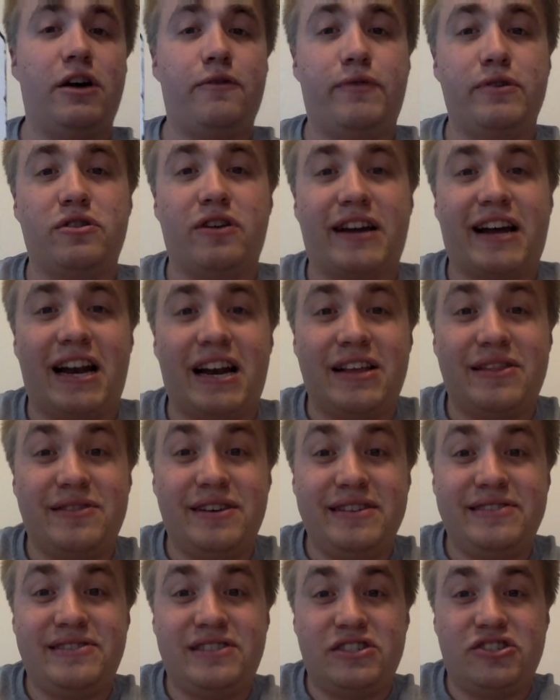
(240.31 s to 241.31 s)
if we look at
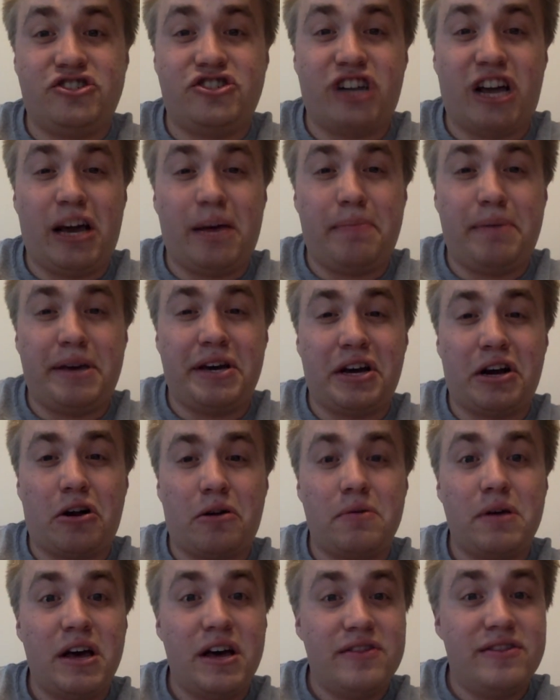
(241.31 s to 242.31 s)
this shape
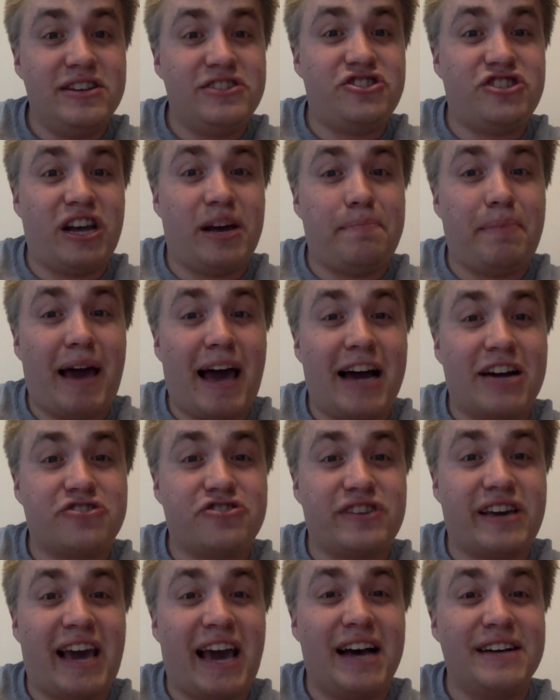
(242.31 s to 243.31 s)
here, this shape
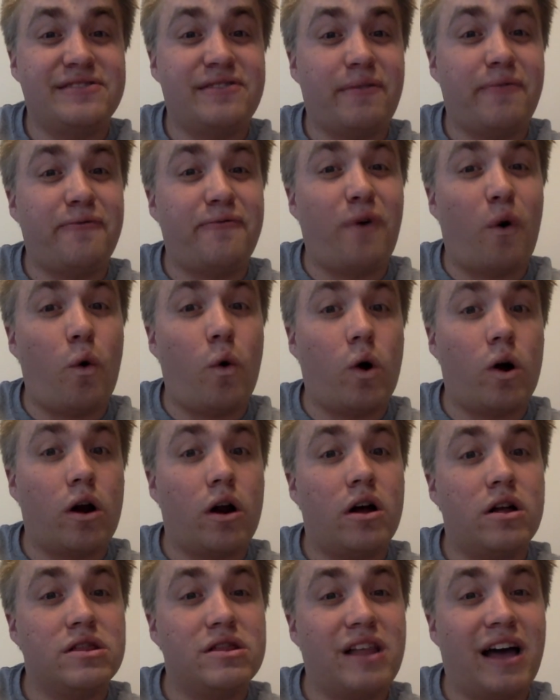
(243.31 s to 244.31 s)
actually has
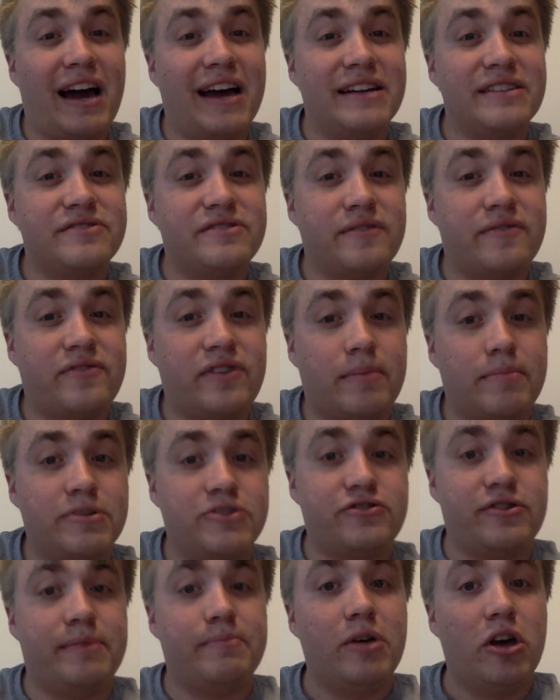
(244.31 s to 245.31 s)
four lines of
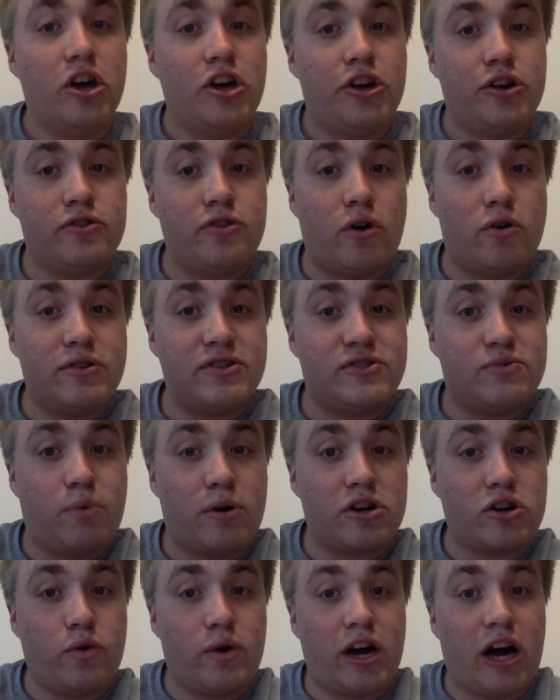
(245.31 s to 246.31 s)
symmetry. You'll notice
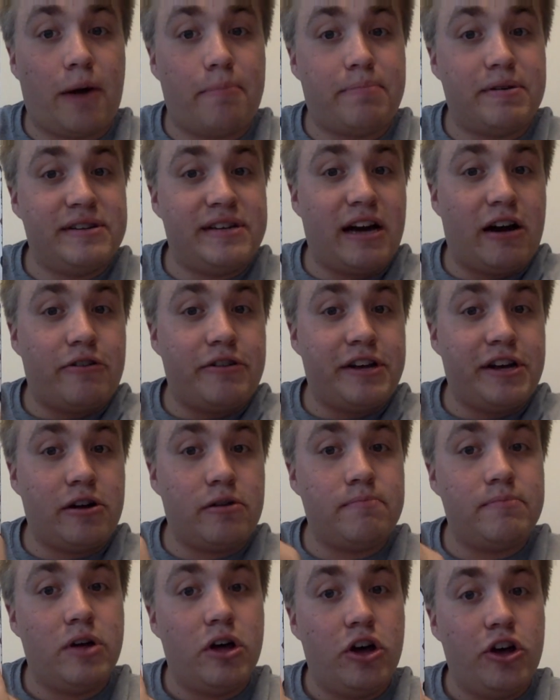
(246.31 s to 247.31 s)
one going up and down
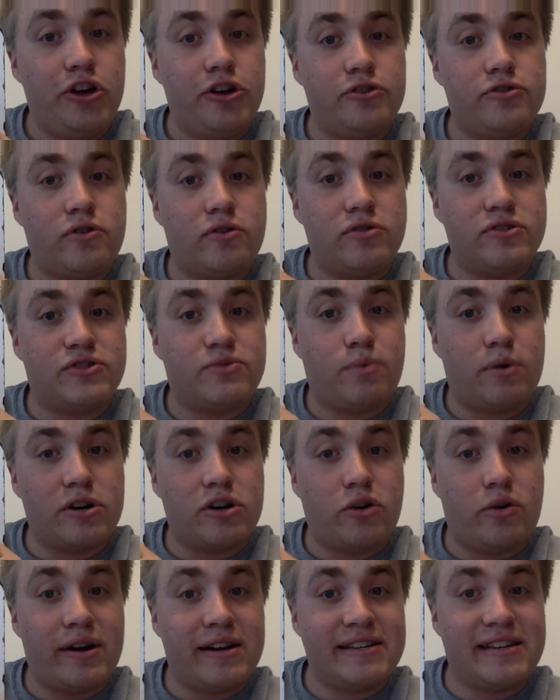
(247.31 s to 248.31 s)
here. You'll notice one
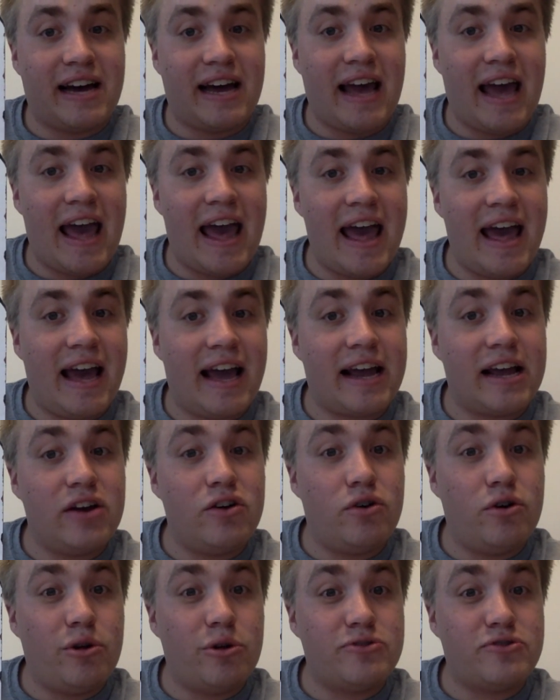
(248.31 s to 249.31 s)
going
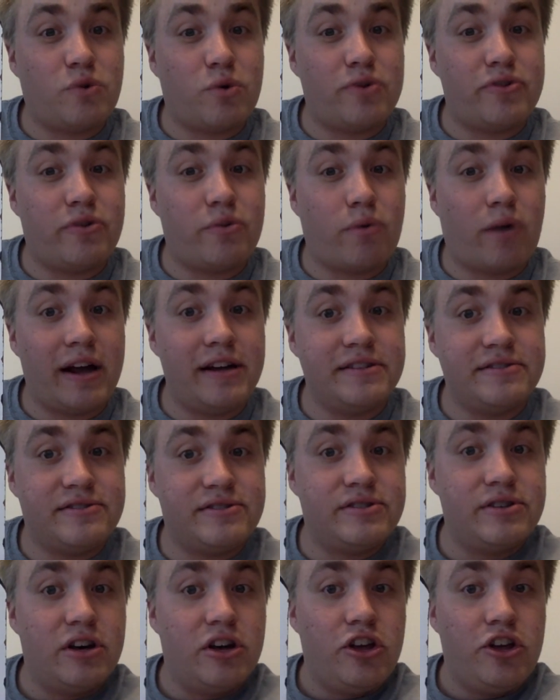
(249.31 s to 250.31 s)
diagonal toward the
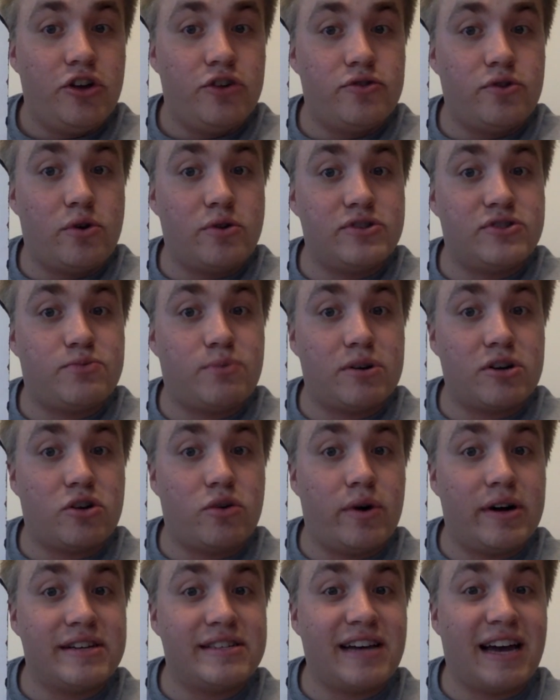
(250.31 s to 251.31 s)
right. You'll notice one
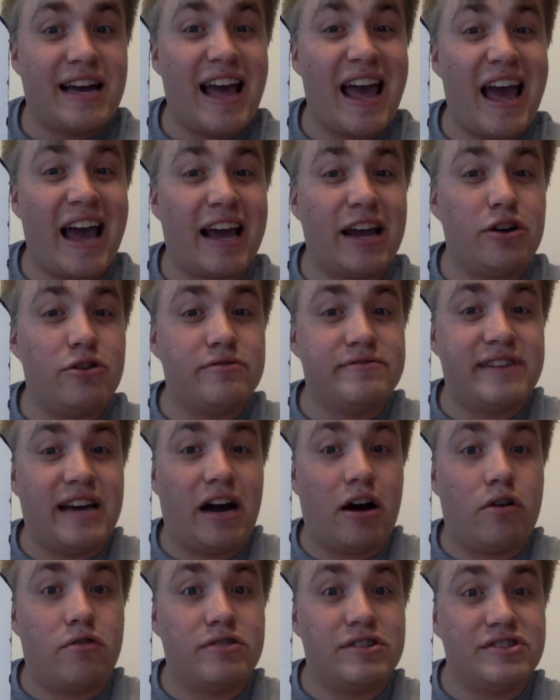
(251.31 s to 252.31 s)
going diagonal
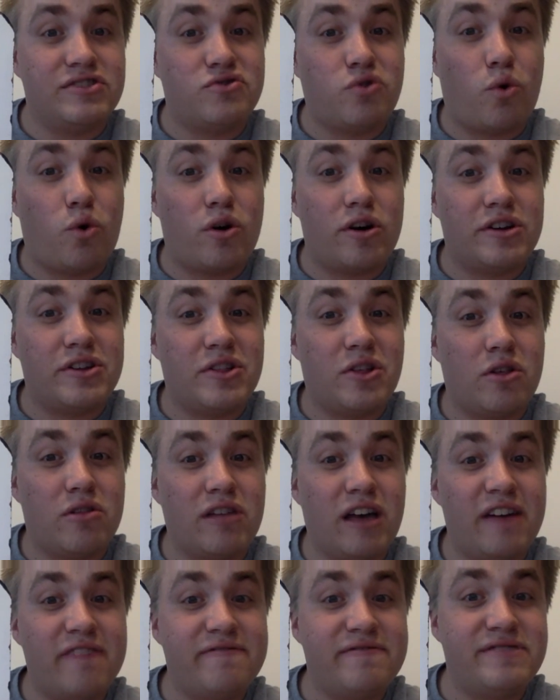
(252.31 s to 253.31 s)
down toward the
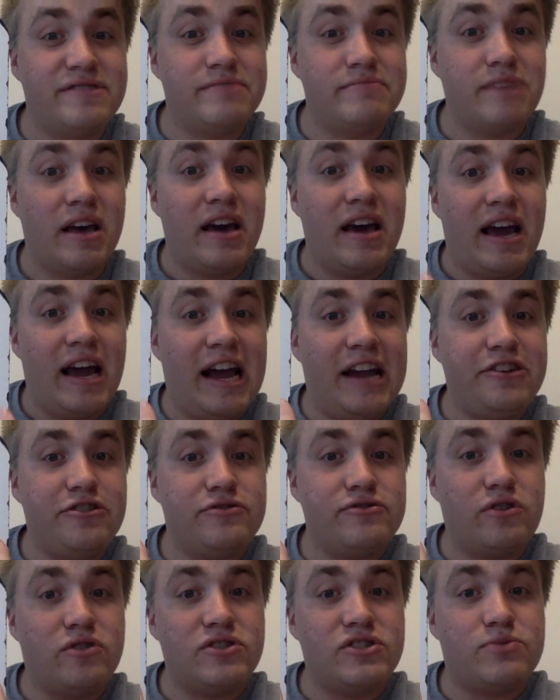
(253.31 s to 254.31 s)
left, and you'll
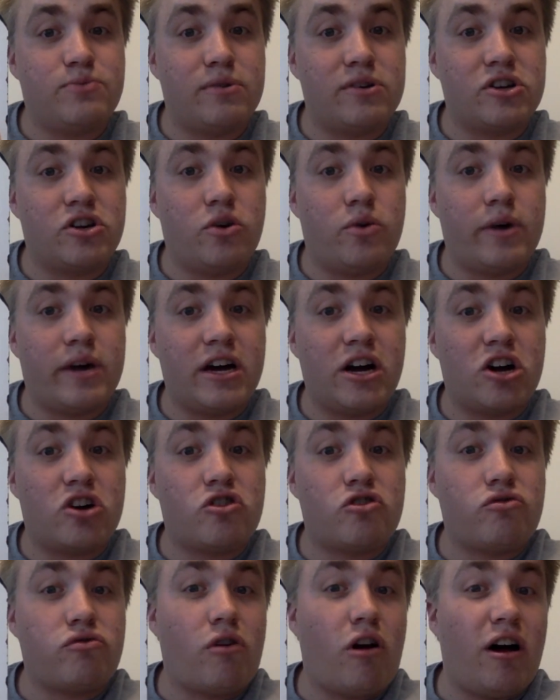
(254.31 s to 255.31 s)
notice one going
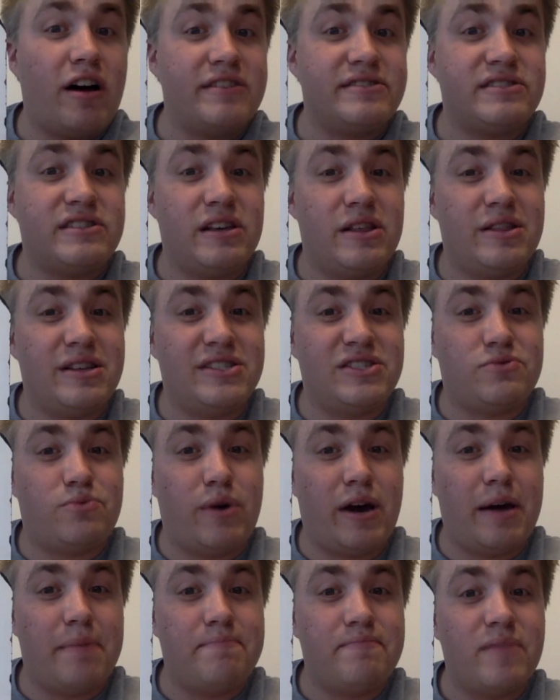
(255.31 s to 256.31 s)
across this
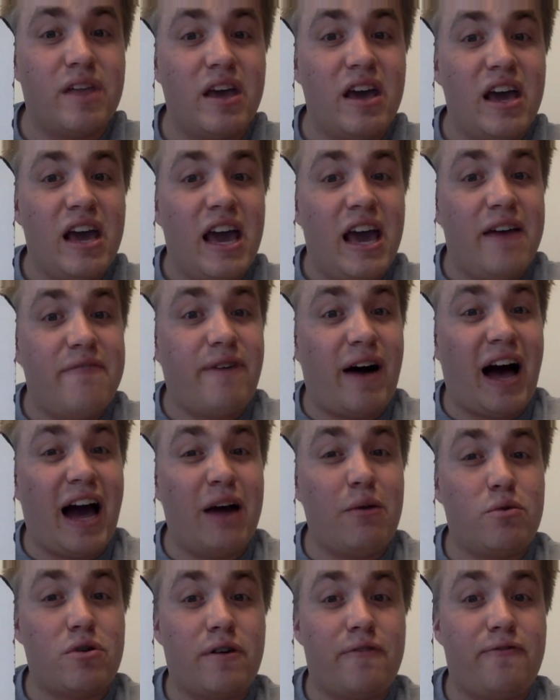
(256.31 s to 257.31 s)
way. If
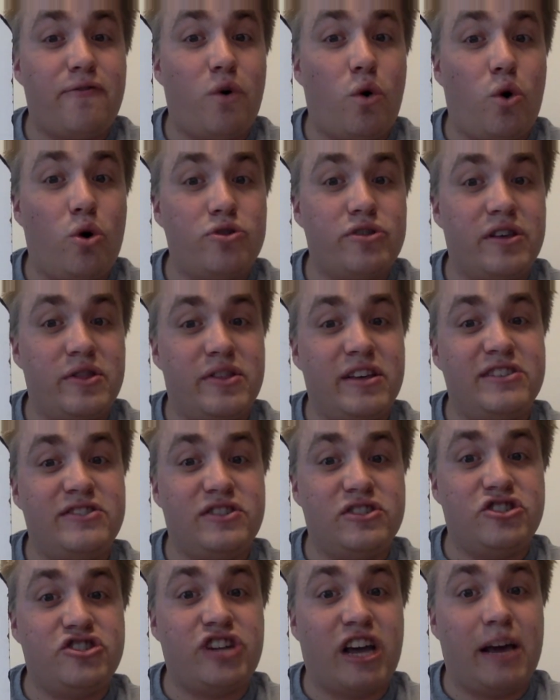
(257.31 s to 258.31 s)
I were to fold
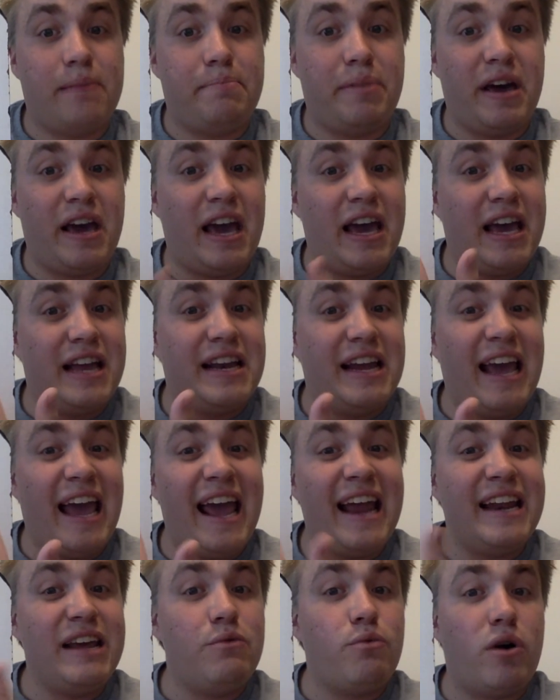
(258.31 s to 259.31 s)
this shape in
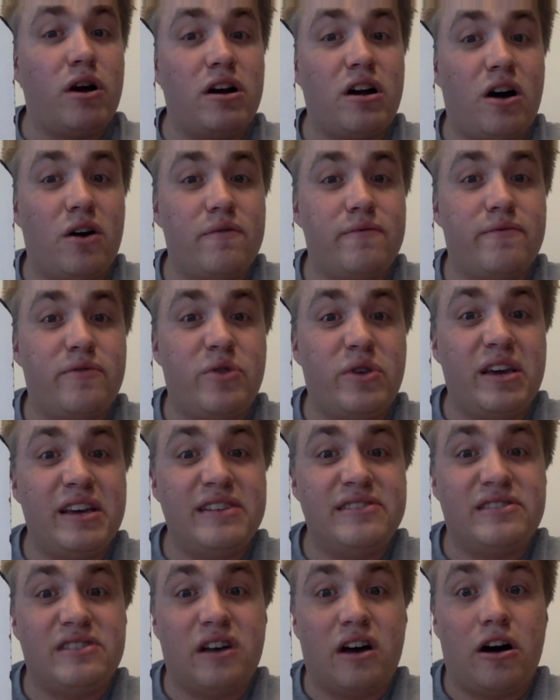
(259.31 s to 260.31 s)
any one of
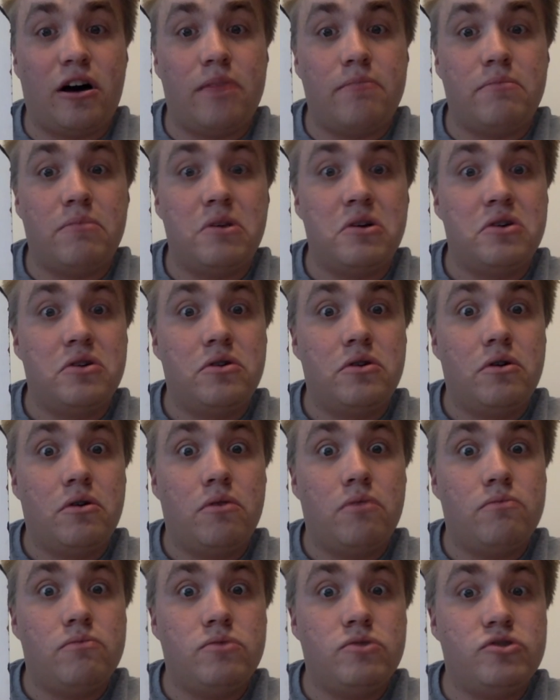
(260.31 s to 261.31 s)
these
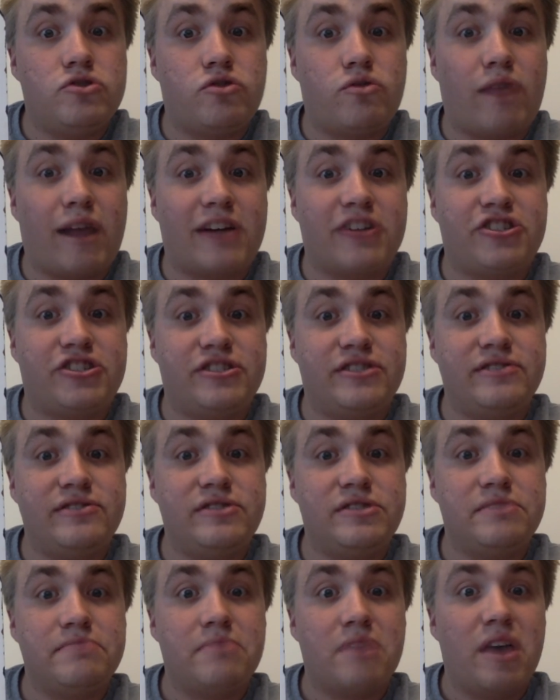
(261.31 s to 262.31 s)

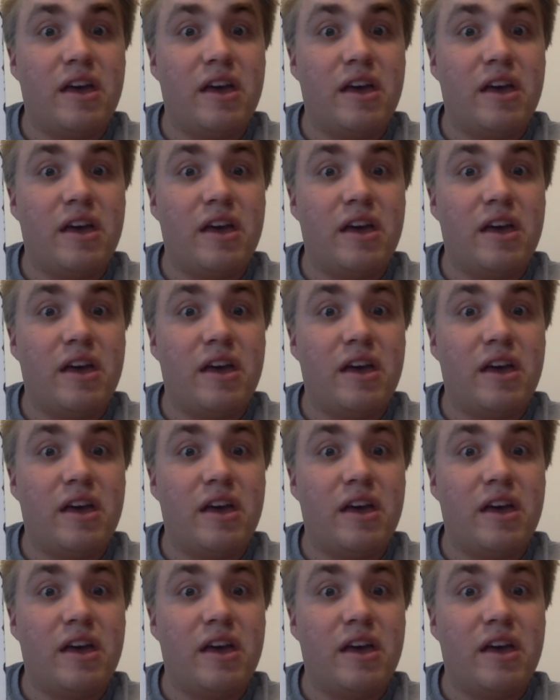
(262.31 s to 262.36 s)
directions,